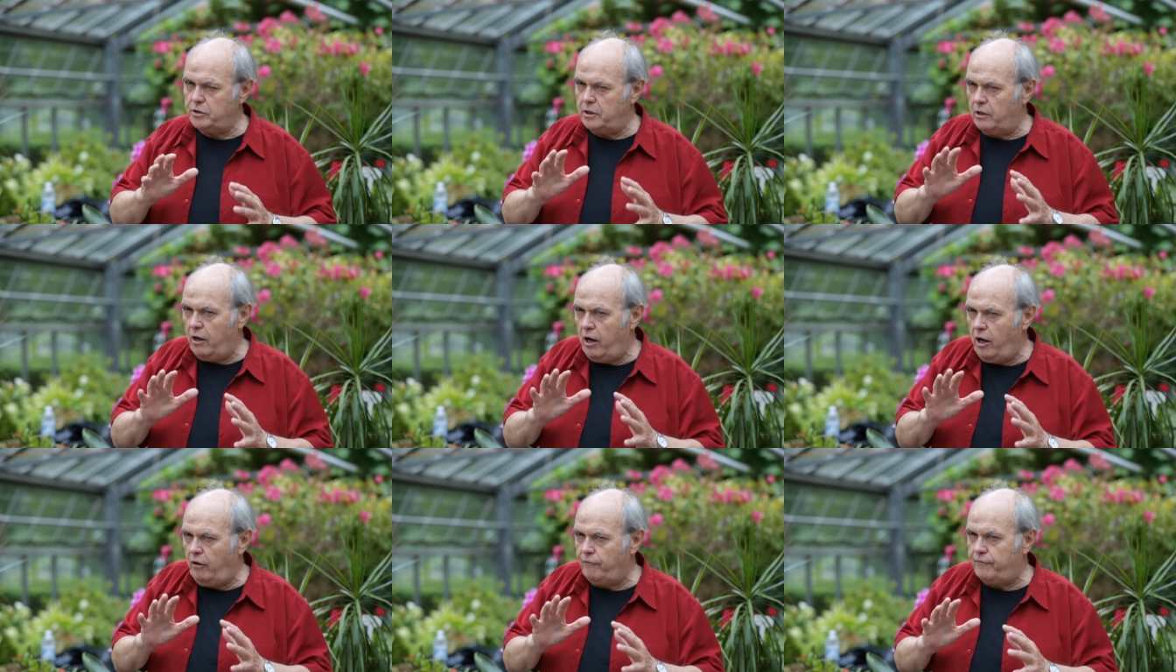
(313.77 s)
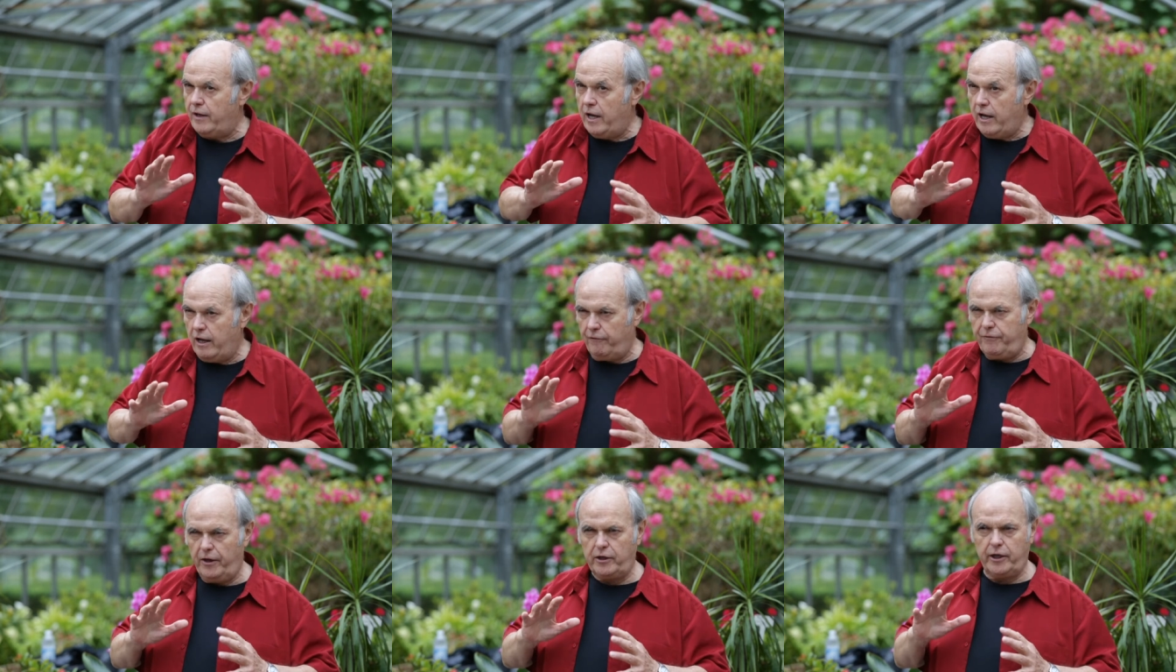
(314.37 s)
They all
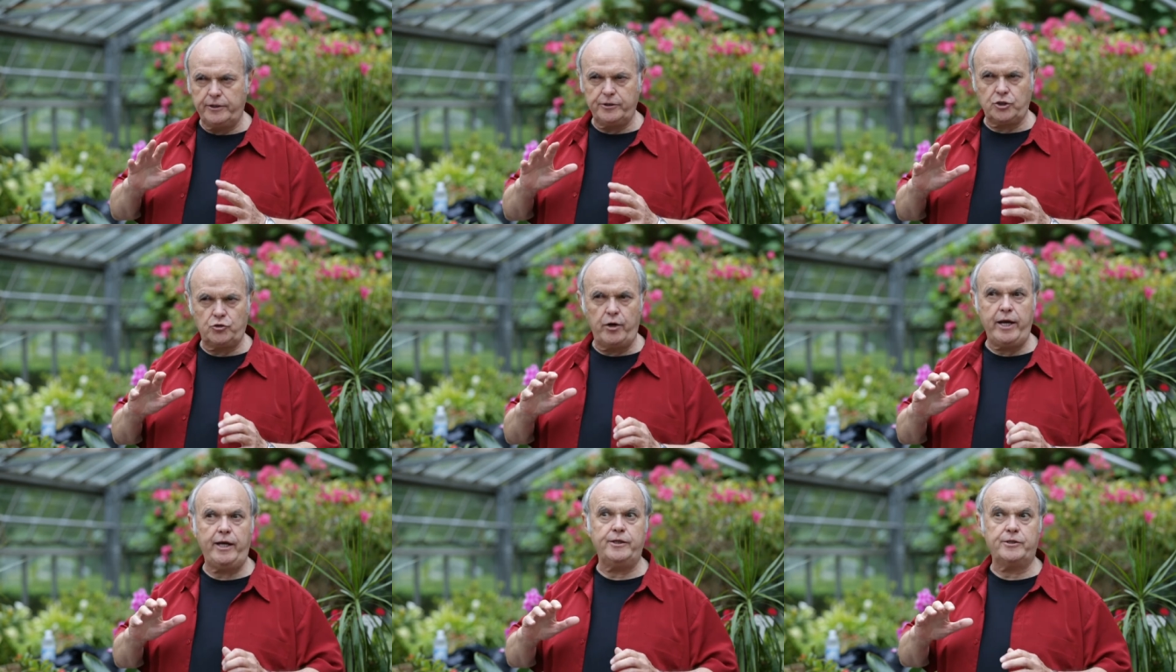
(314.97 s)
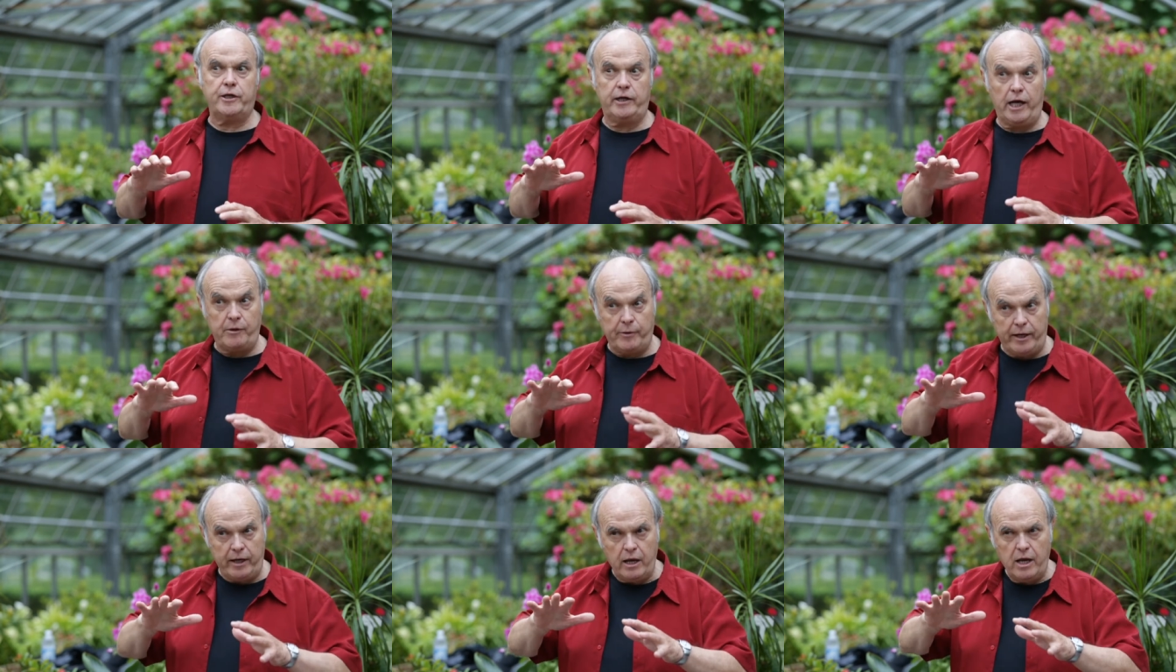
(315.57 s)
felt kind of strange there. And
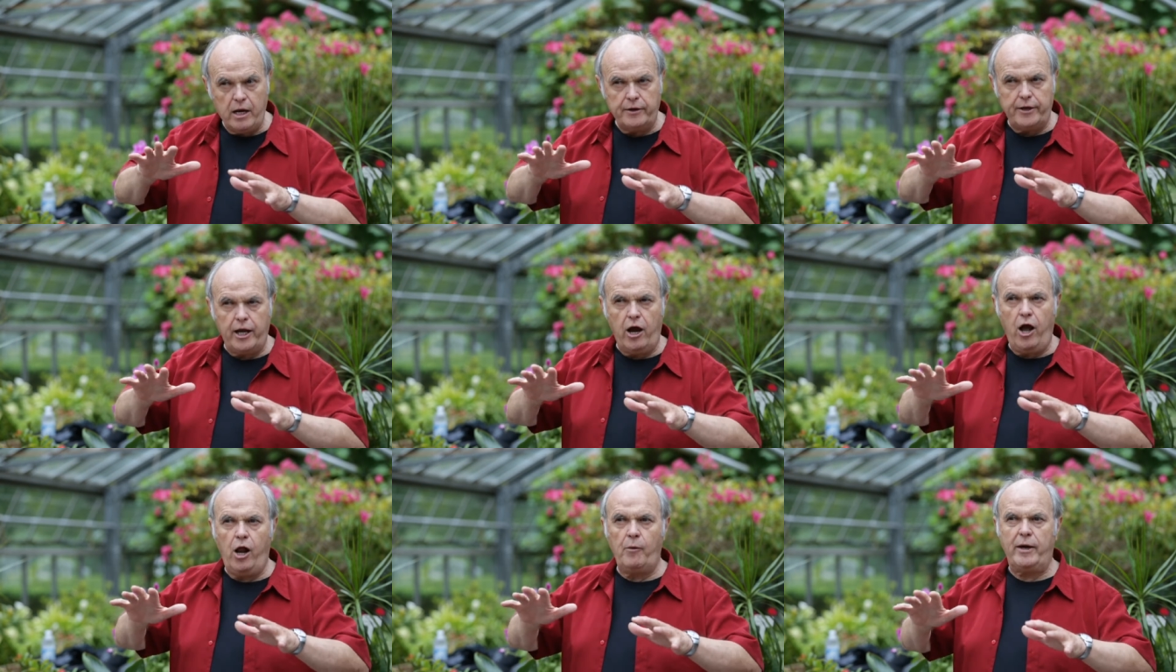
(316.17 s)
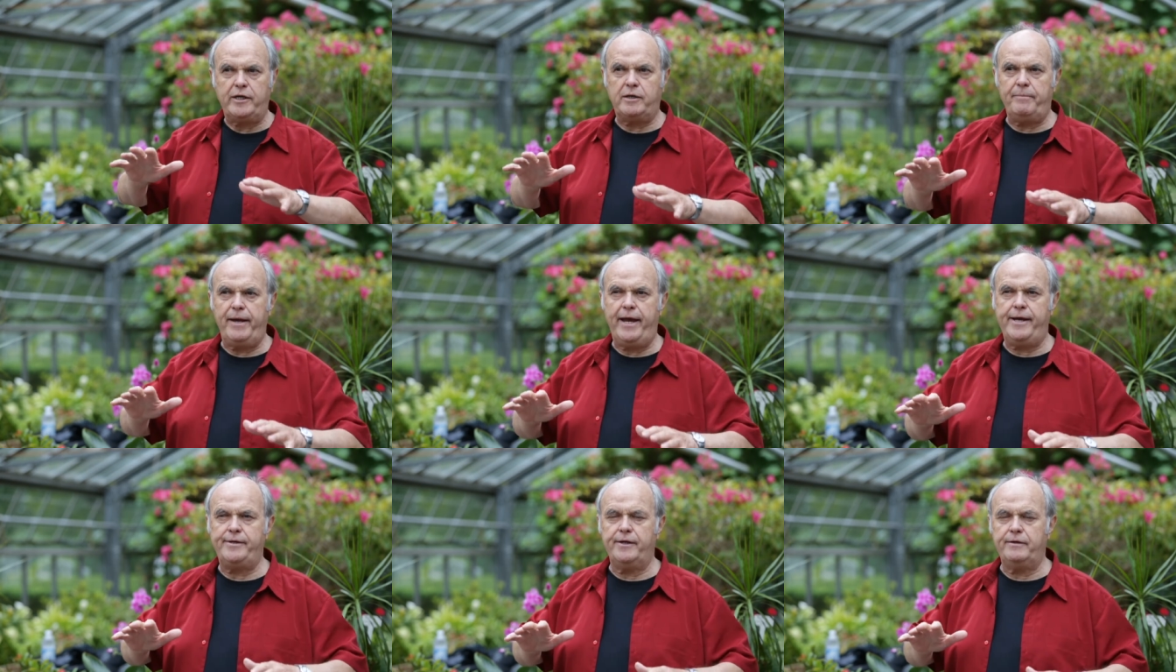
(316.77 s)
anyway, they all went to
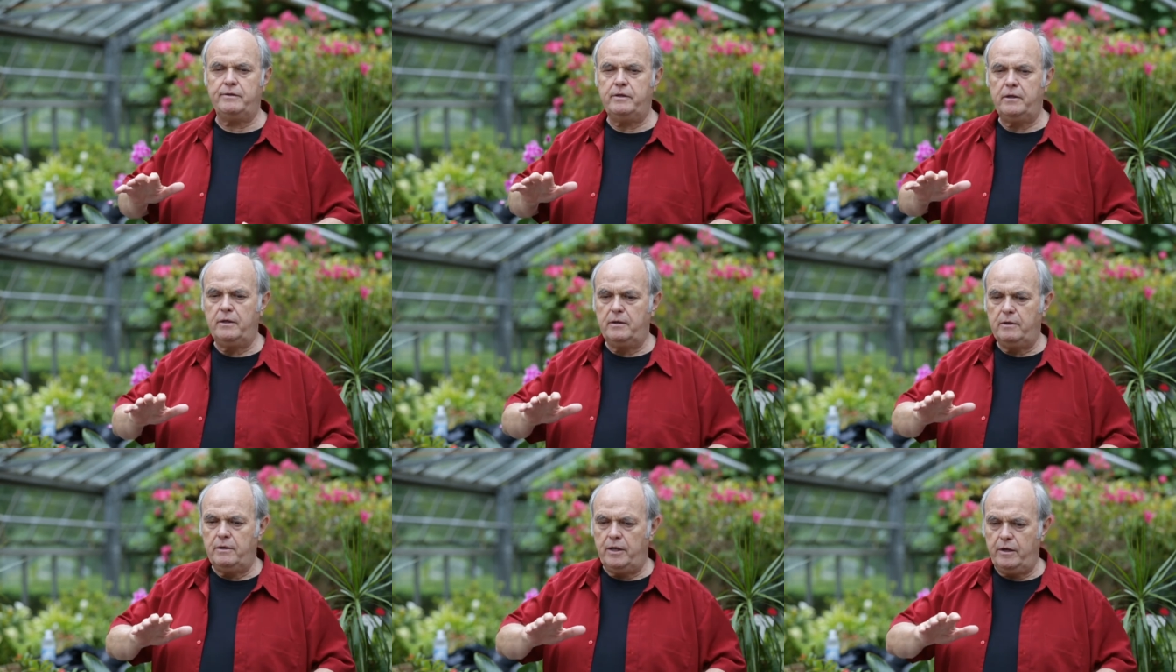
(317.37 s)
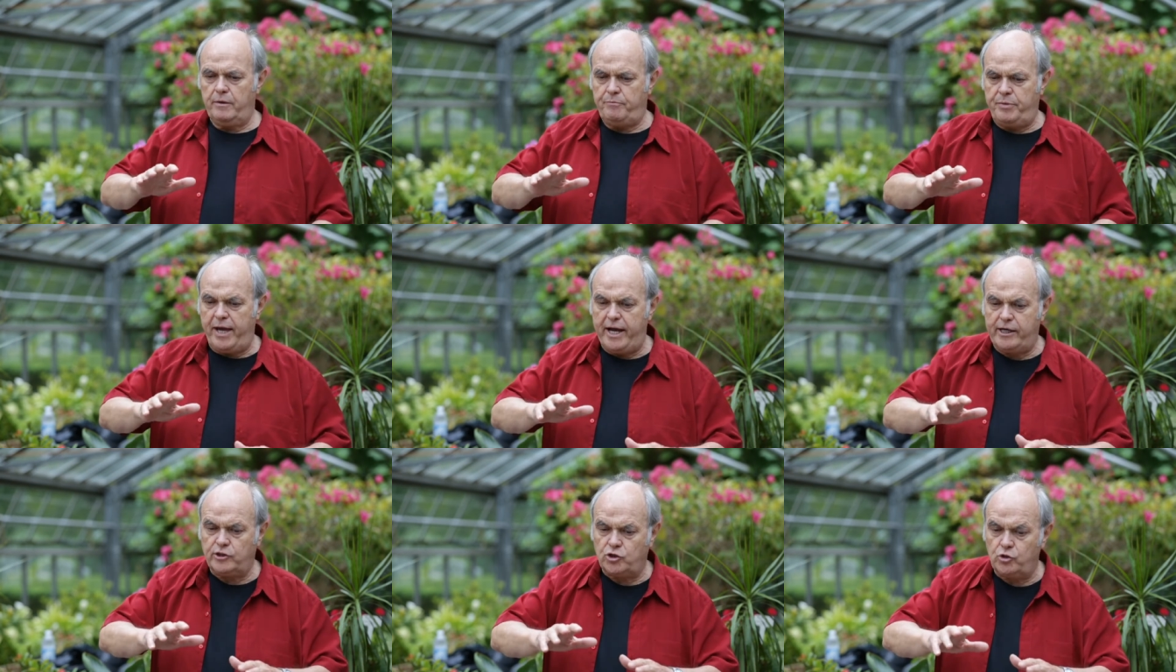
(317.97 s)
bed and uh,
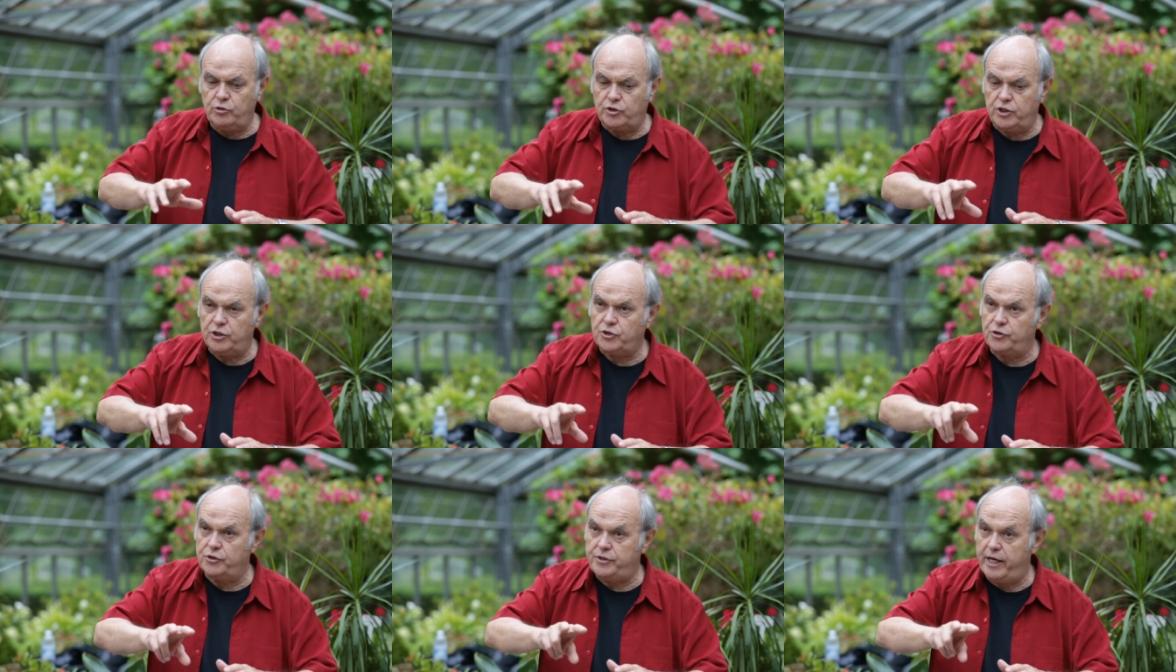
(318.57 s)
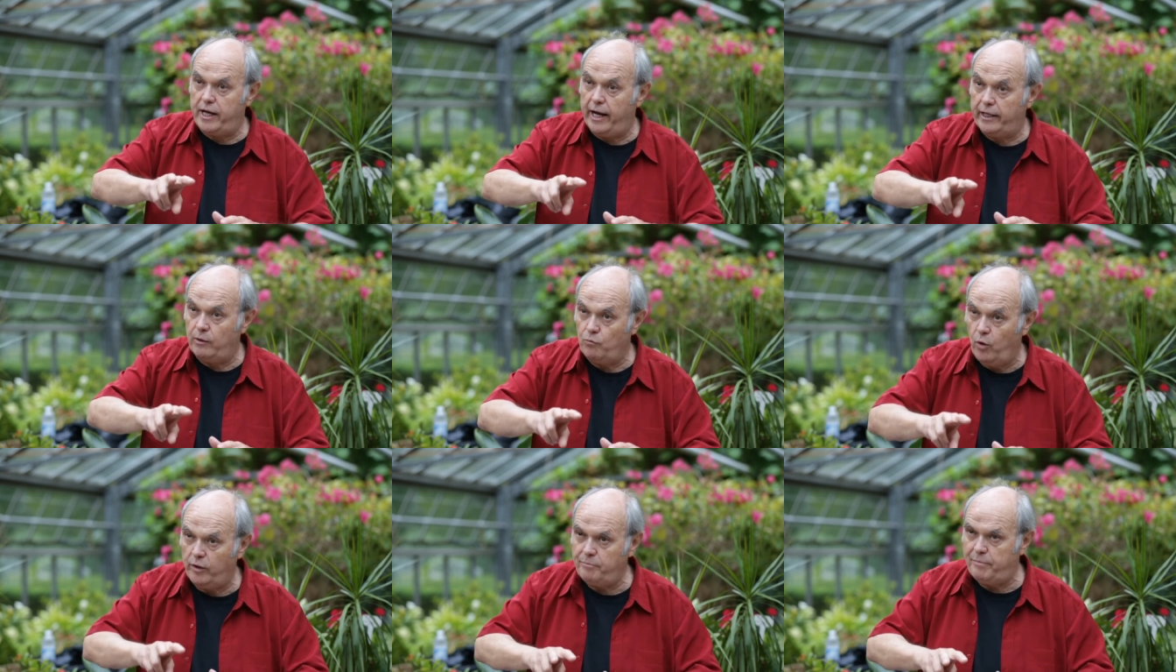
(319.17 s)
Peg's two sisters, they got
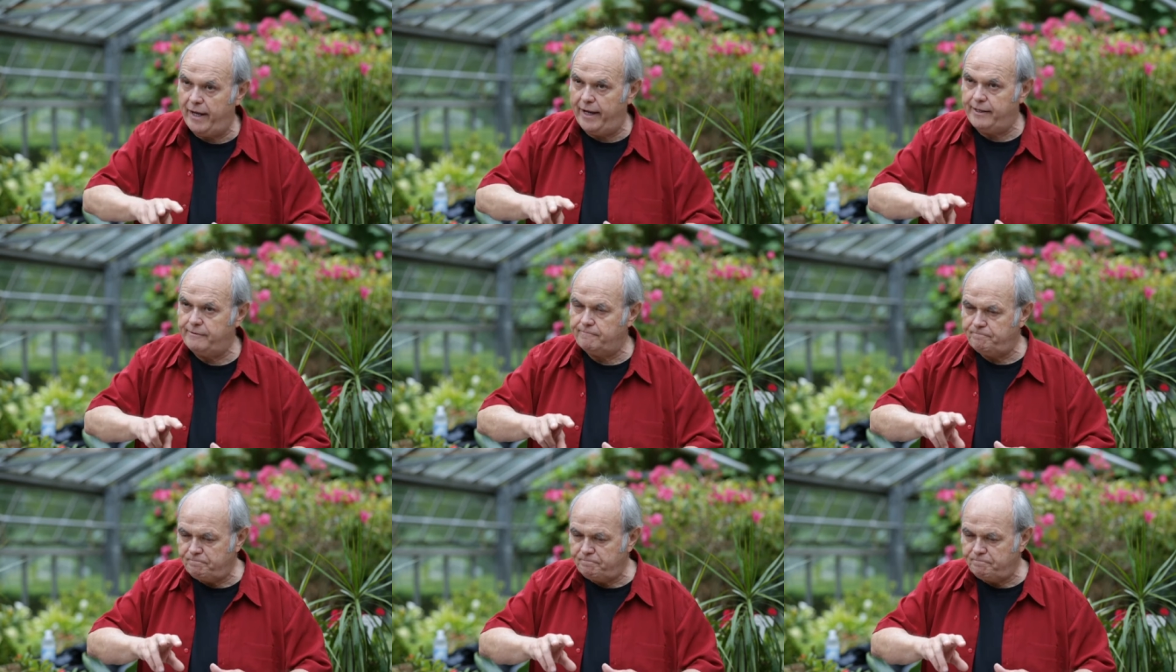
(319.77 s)
in one bed